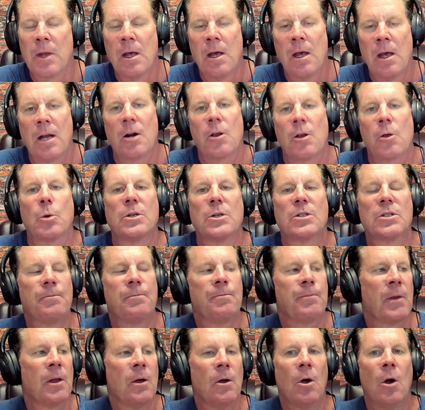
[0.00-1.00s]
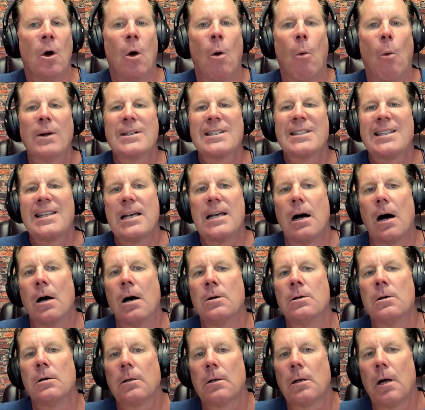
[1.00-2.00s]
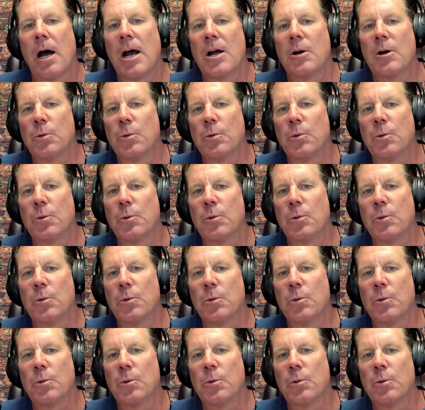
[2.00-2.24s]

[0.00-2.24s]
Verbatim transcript: In other words, what's the underlying